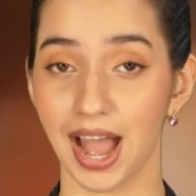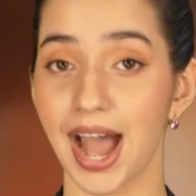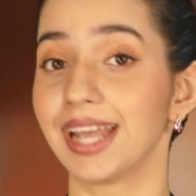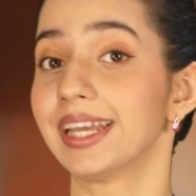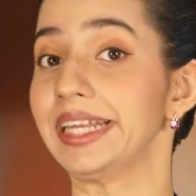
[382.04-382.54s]

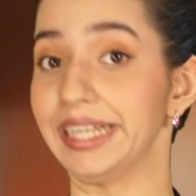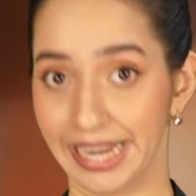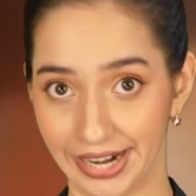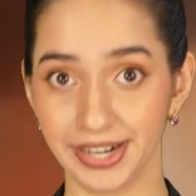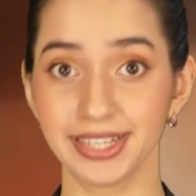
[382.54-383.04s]
I can
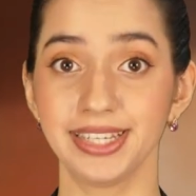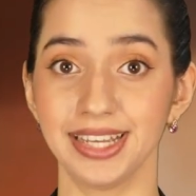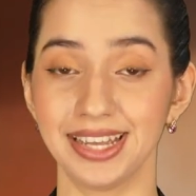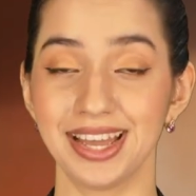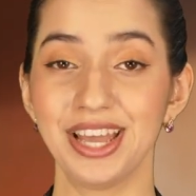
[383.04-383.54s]

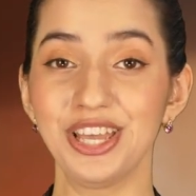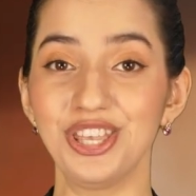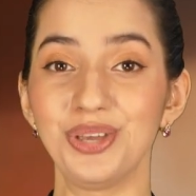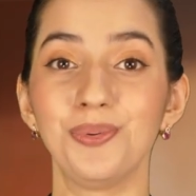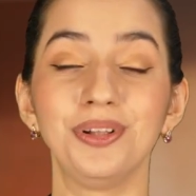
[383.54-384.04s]
guarantee
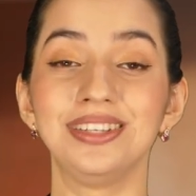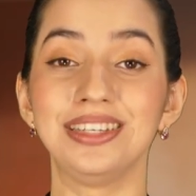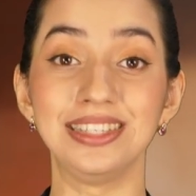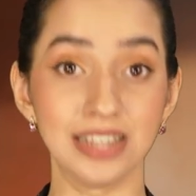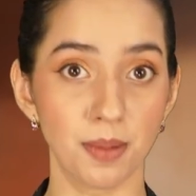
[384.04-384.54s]
you
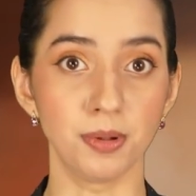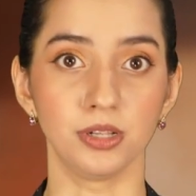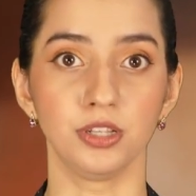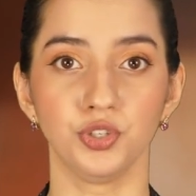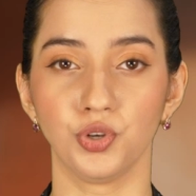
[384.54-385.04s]
will
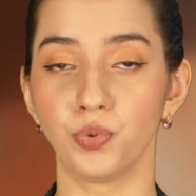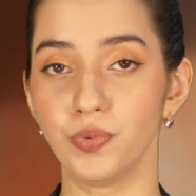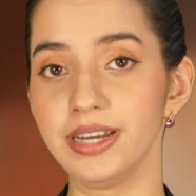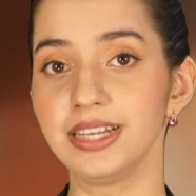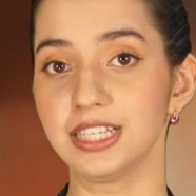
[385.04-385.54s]
double your
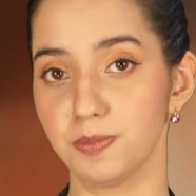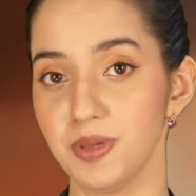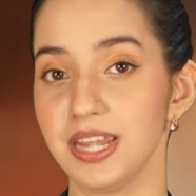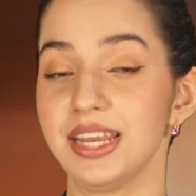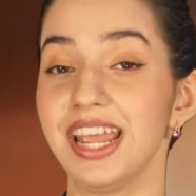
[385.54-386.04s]
reading
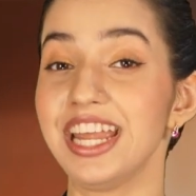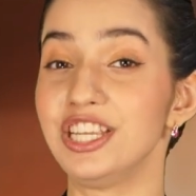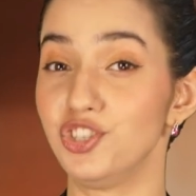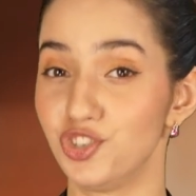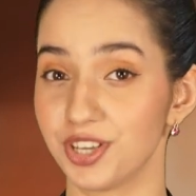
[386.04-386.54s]
speed
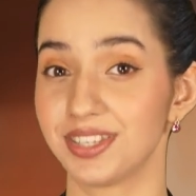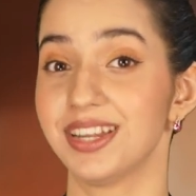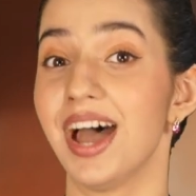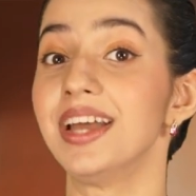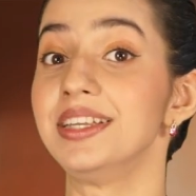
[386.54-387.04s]
in
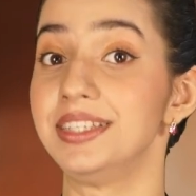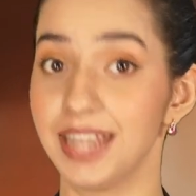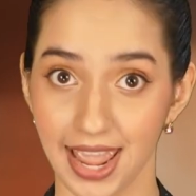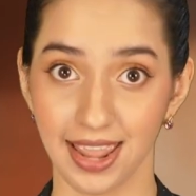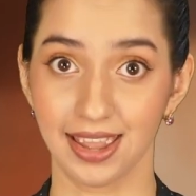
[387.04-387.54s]
just a
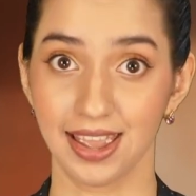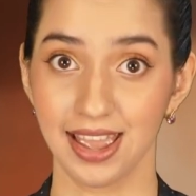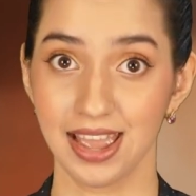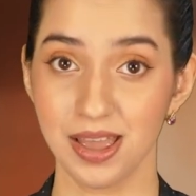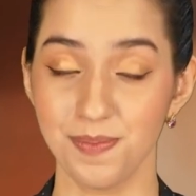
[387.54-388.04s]
day,
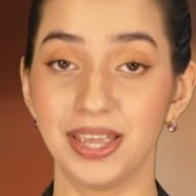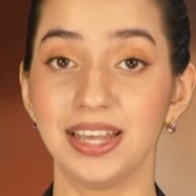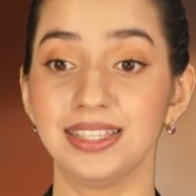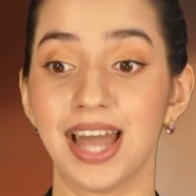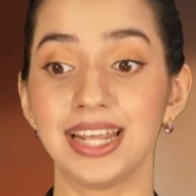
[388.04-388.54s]

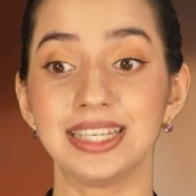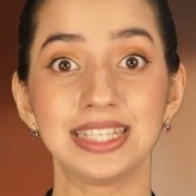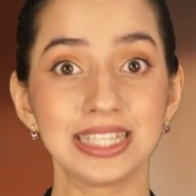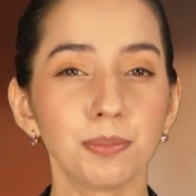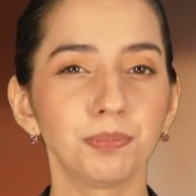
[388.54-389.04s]
because that is
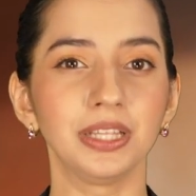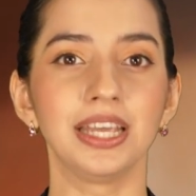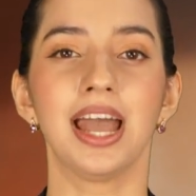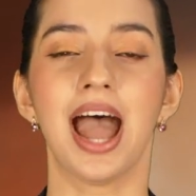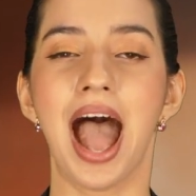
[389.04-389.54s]

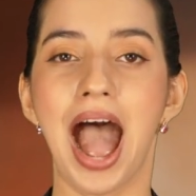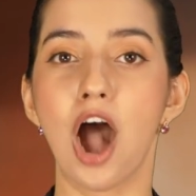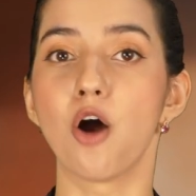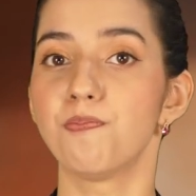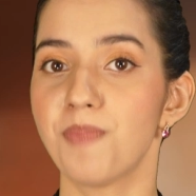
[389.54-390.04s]
simply
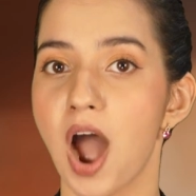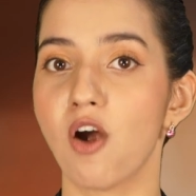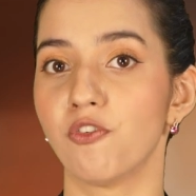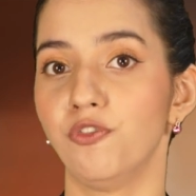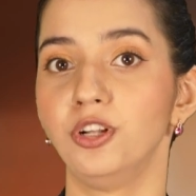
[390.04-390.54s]
how
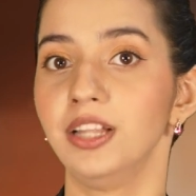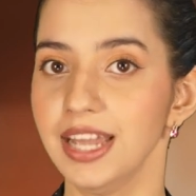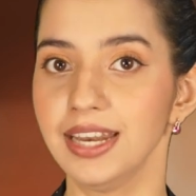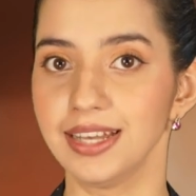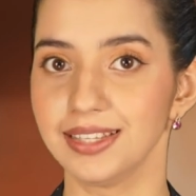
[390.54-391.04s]
powerful
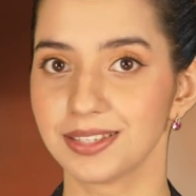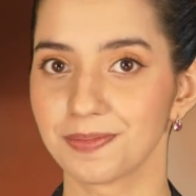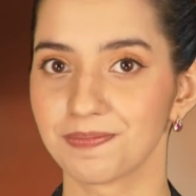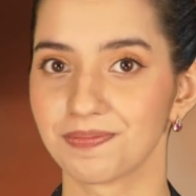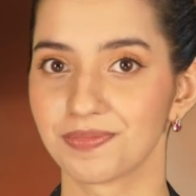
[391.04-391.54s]
it is.
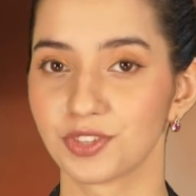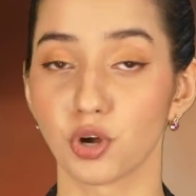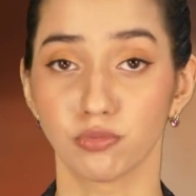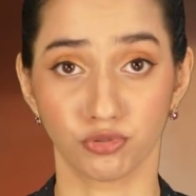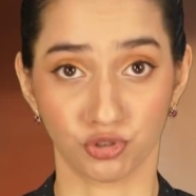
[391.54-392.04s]

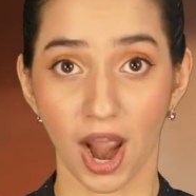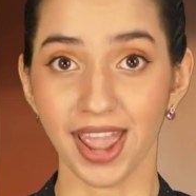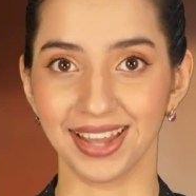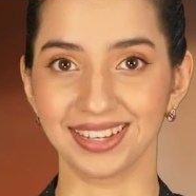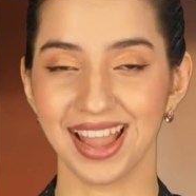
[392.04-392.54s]
So try
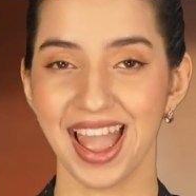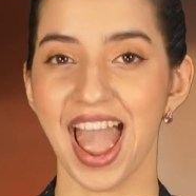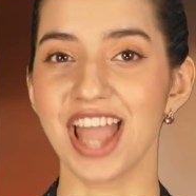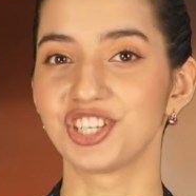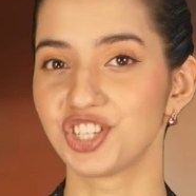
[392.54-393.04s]
it
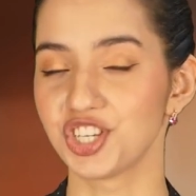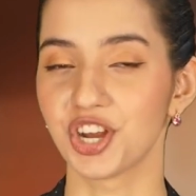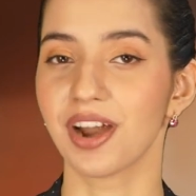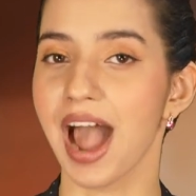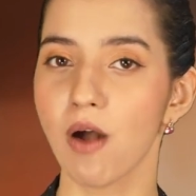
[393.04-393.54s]
and
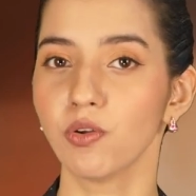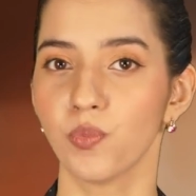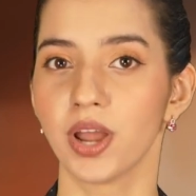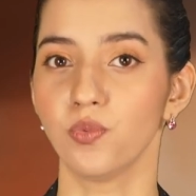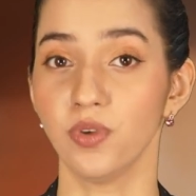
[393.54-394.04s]
share how it
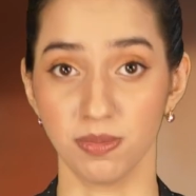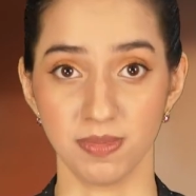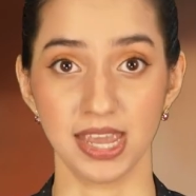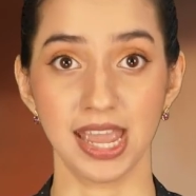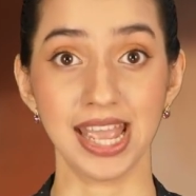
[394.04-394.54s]
went with
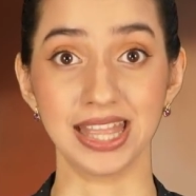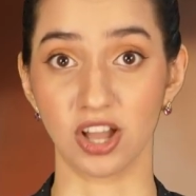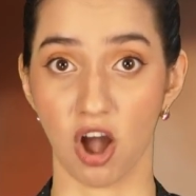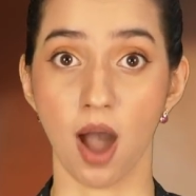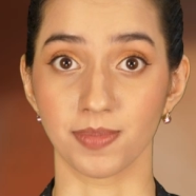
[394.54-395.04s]
me in the
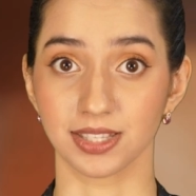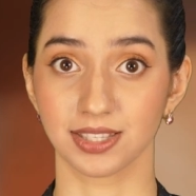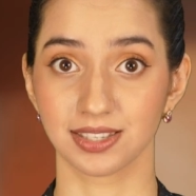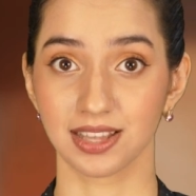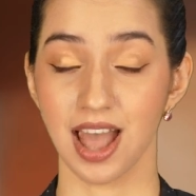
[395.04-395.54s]

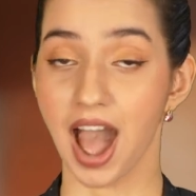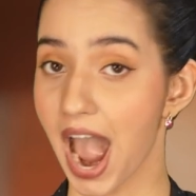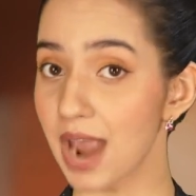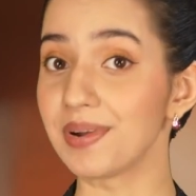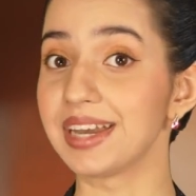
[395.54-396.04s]
comments.
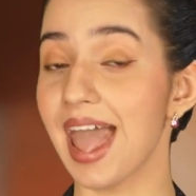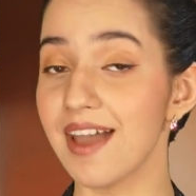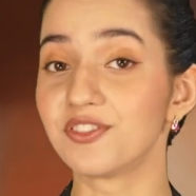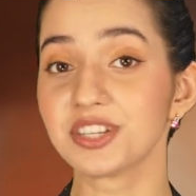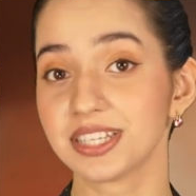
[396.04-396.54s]
I read
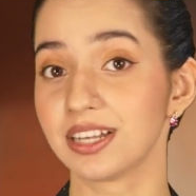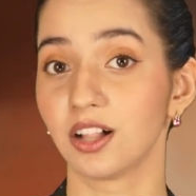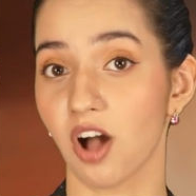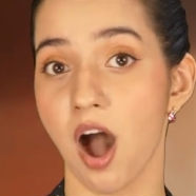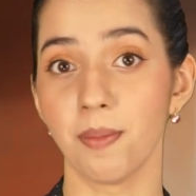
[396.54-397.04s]
every single
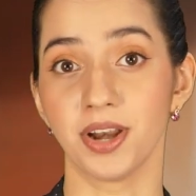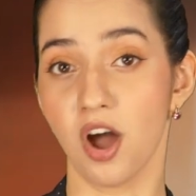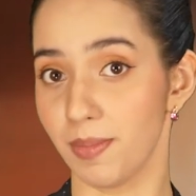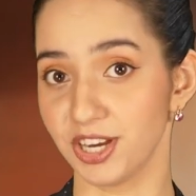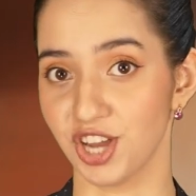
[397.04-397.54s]
comment
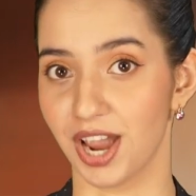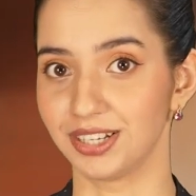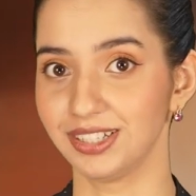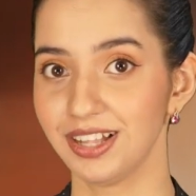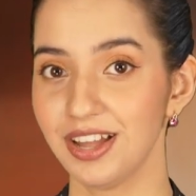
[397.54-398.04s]
on my
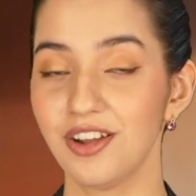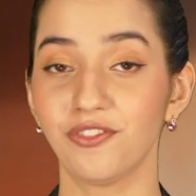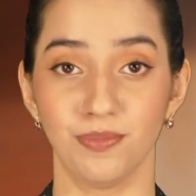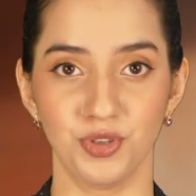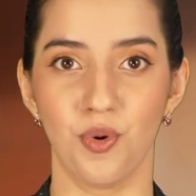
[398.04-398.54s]
channel
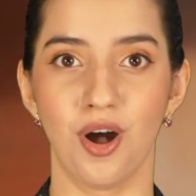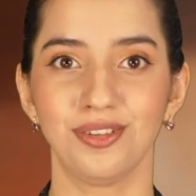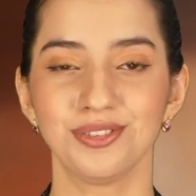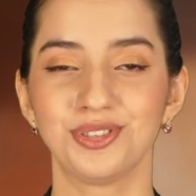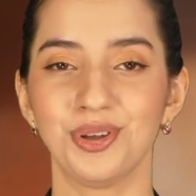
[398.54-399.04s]
from you
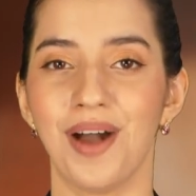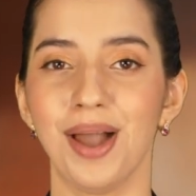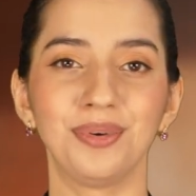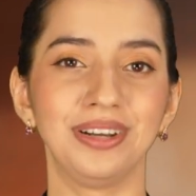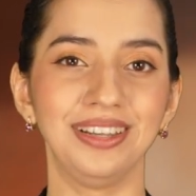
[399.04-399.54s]
all, so I
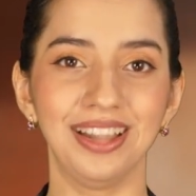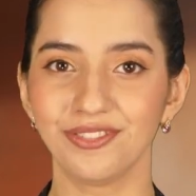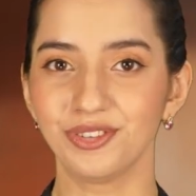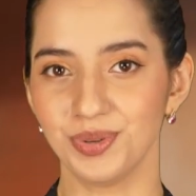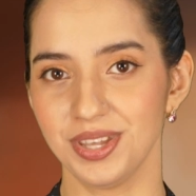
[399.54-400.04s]
would
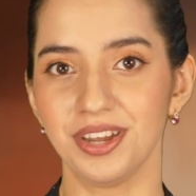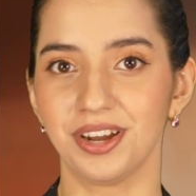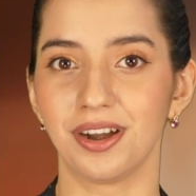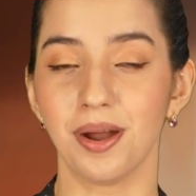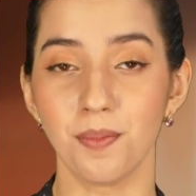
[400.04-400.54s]
love to
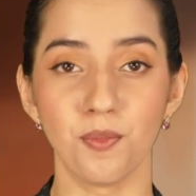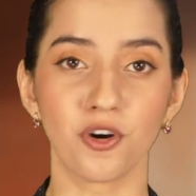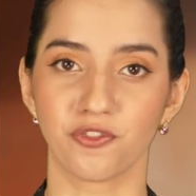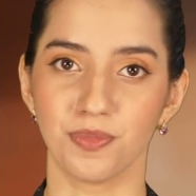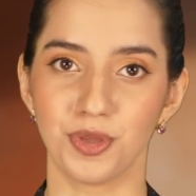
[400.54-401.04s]
hear
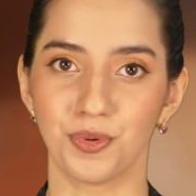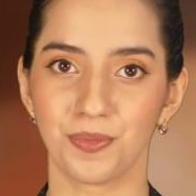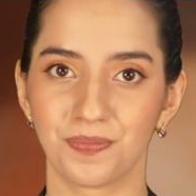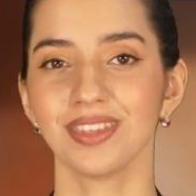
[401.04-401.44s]
more from you.